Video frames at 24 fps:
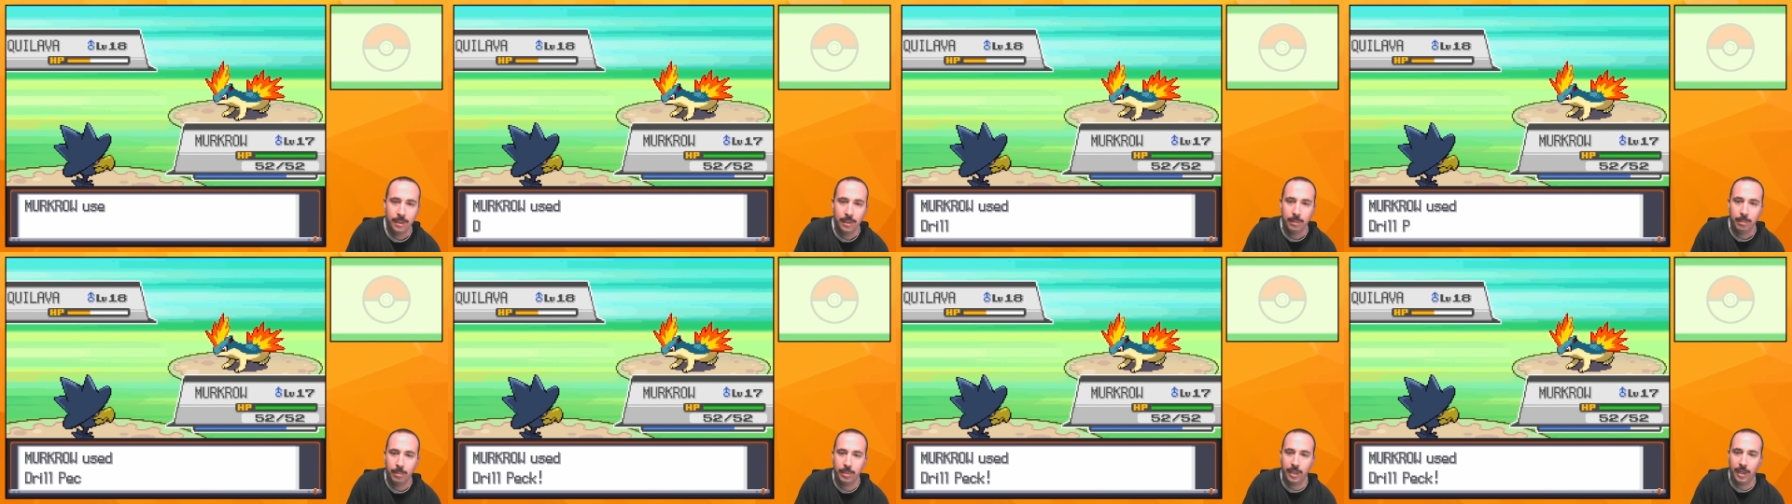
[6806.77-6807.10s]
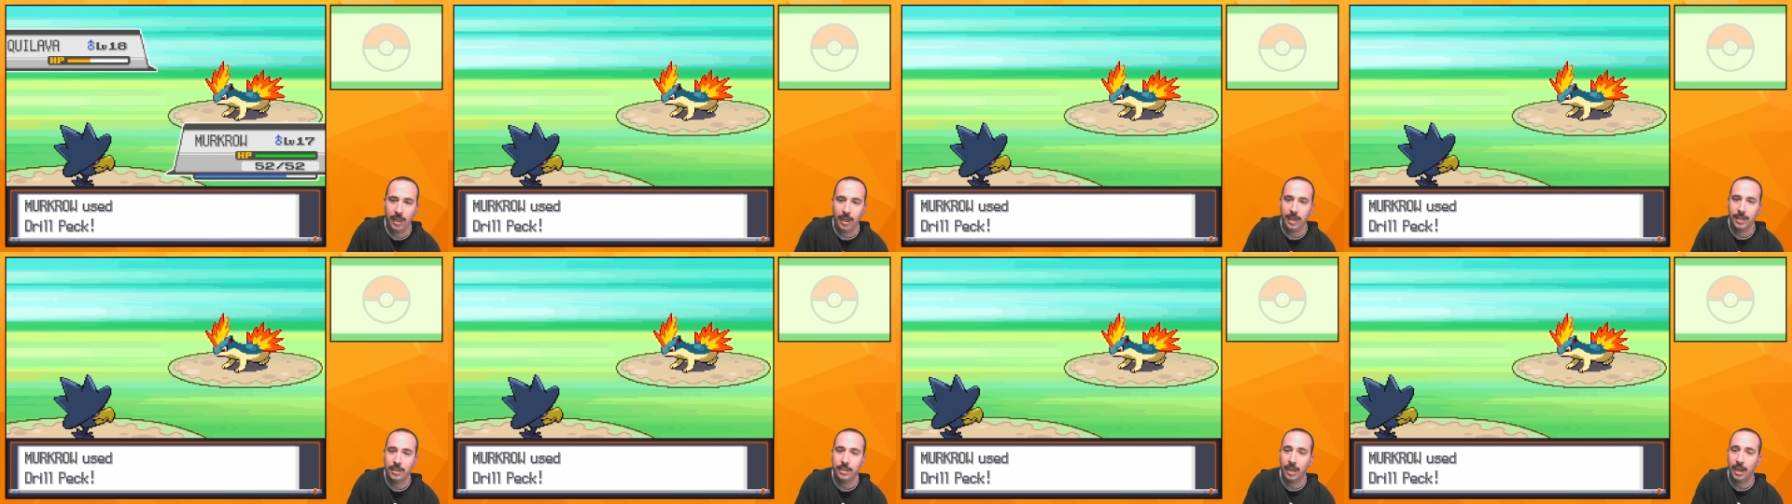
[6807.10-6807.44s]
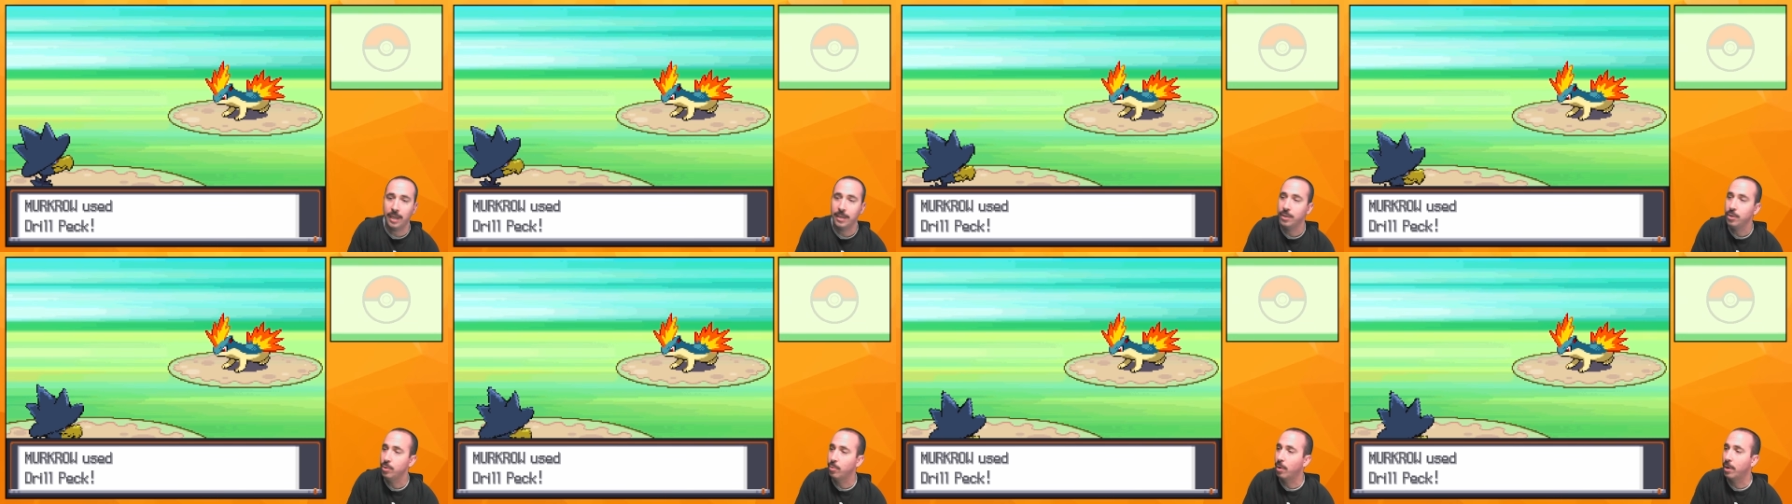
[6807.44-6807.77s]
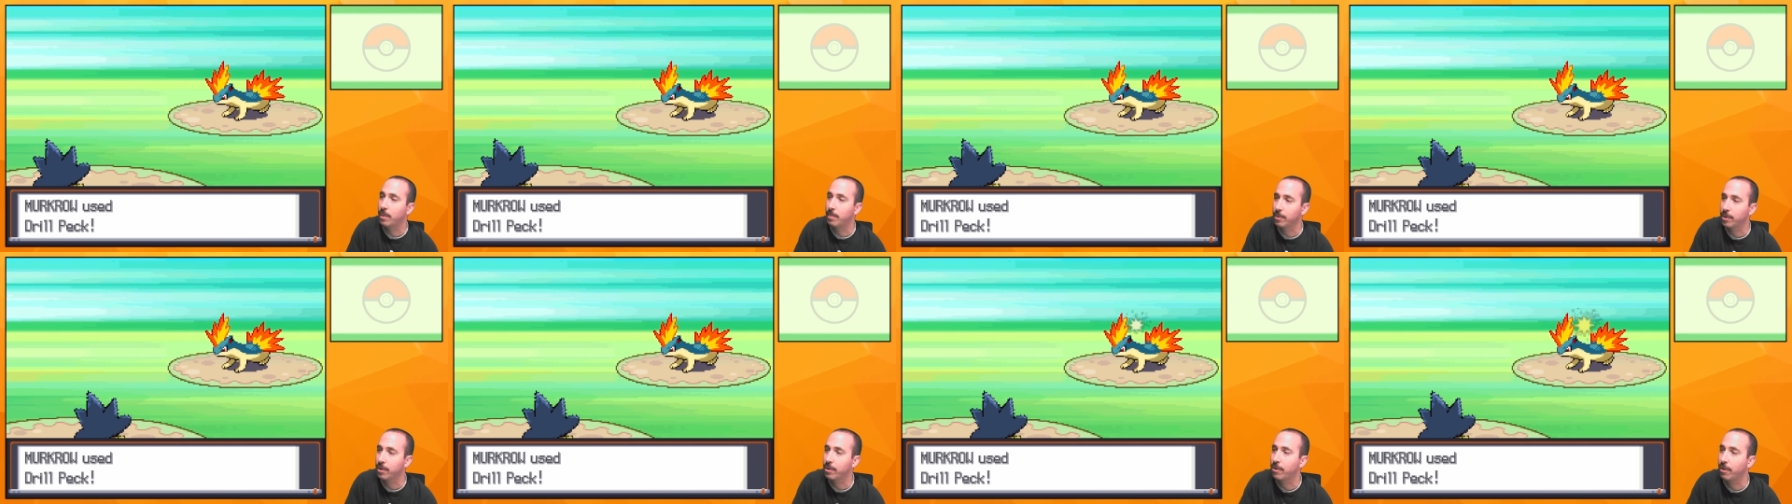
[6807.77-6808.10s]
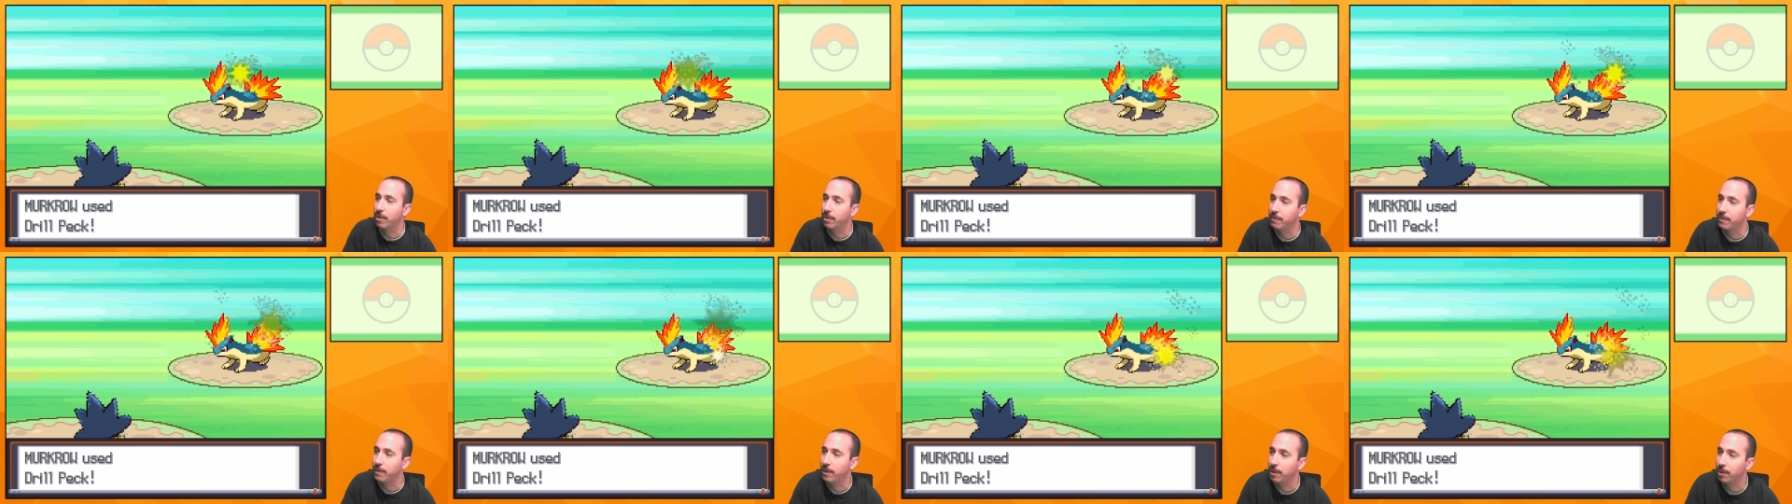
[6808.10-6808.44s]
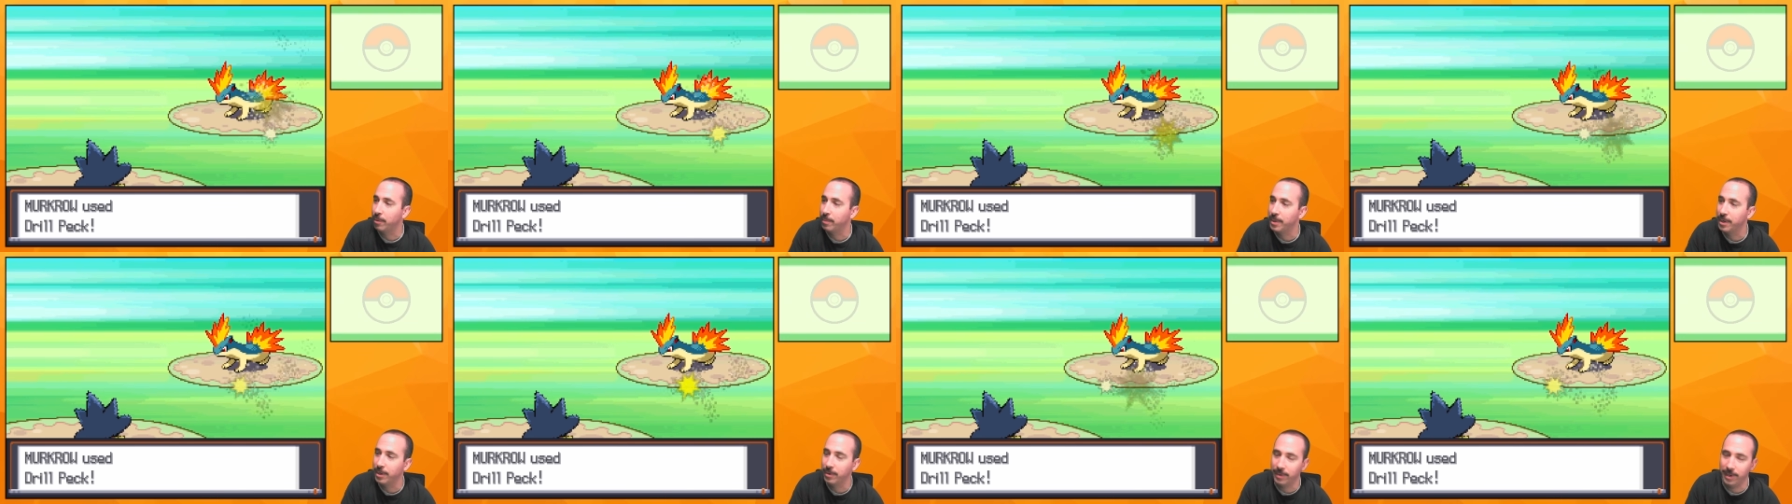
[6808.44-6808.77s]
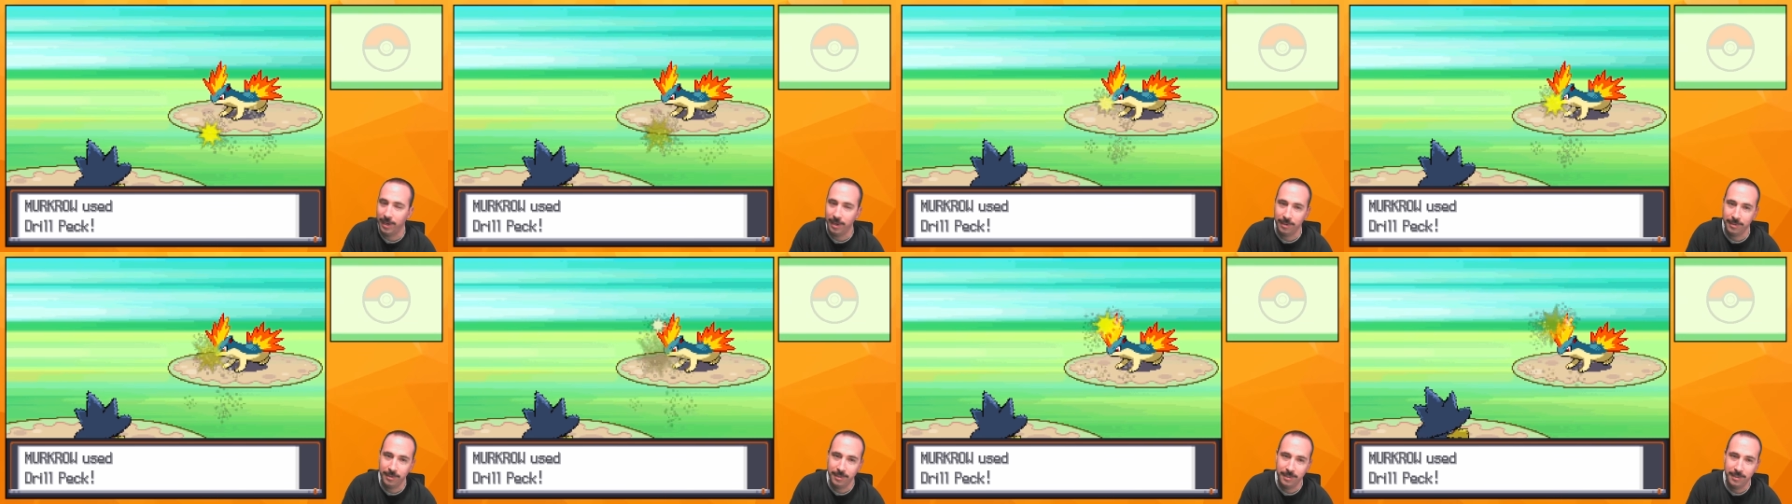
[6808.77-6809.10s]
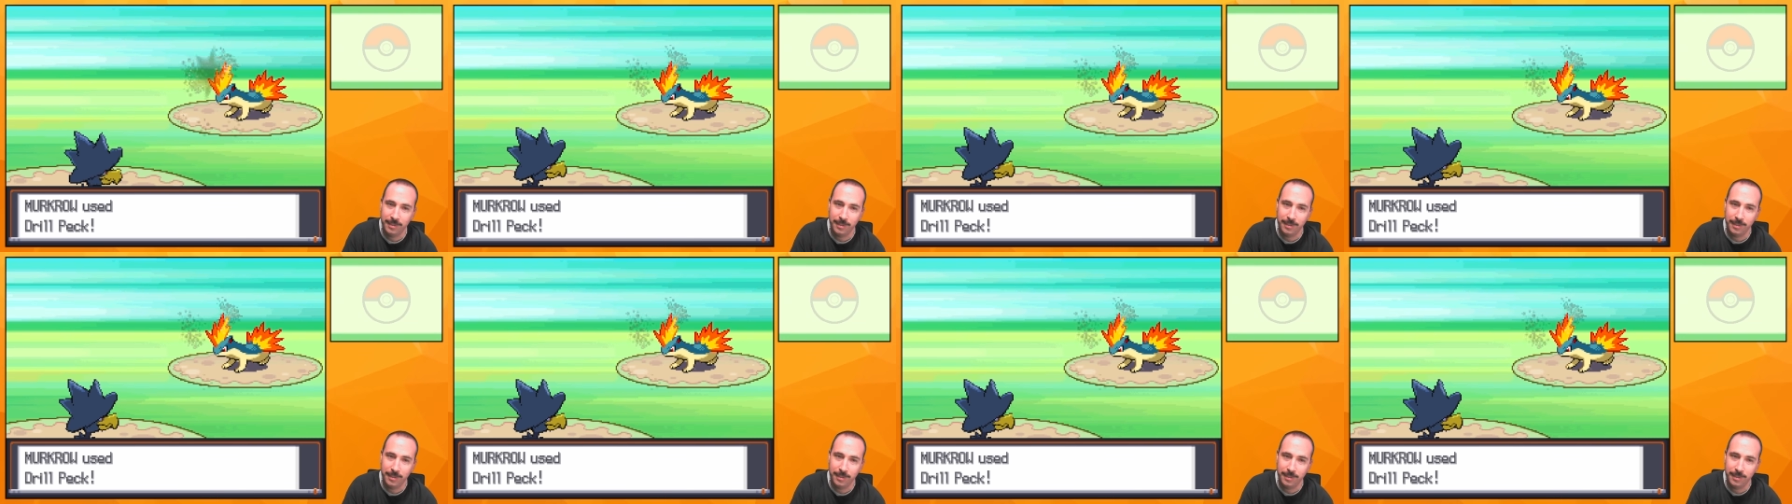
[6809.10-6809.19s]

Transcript: But I do want Murkrow to follow me around